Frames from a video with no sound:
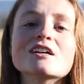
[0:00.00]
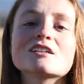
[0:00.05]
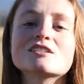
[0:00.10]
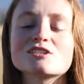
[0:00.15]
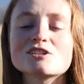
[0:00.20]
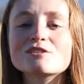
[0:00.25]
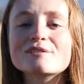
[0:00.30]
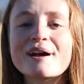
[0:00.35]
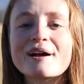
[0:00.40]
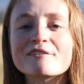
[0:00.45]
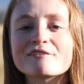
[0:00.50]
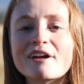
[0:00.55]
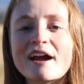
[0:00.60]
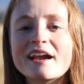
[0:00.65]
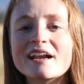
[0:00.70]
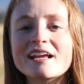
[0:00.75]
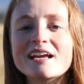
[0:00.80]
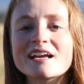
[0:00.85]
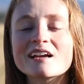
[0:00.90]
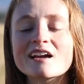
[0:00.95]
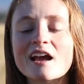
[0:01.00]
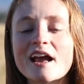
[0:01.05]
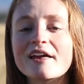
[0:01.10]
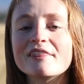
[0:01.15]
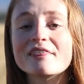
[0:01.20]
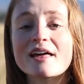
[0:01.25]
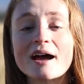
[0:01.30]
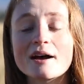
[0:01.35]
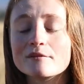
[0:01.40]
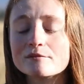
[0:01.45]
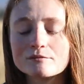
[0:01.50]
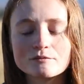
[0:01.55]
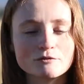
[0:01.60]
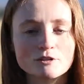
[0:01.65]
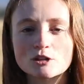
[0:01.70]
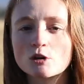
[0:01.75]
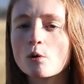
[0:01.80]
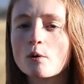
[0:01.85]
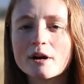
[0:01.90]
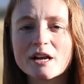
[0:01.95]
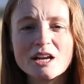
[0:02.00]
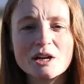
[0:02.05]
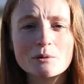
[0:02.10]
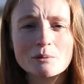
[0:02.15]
do that writing and that recording